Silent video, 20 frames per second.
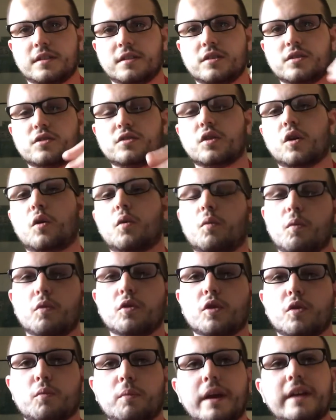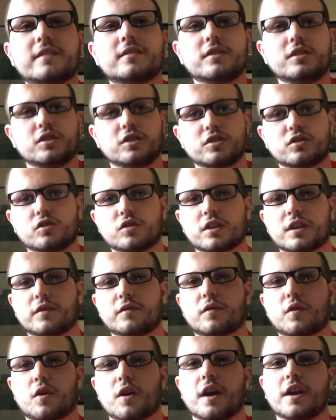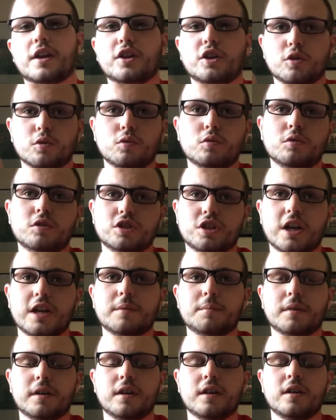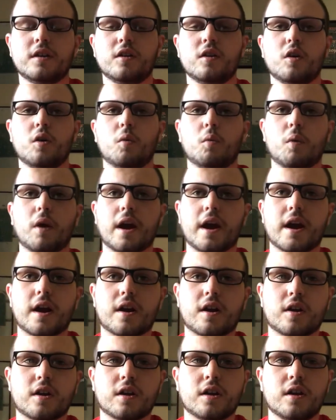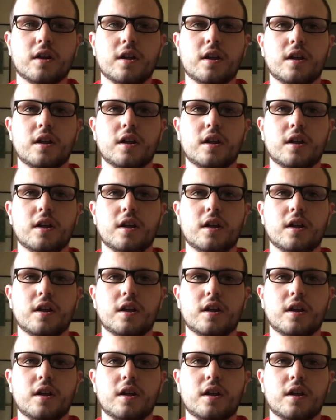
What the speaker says: So you're just looking for a U shape where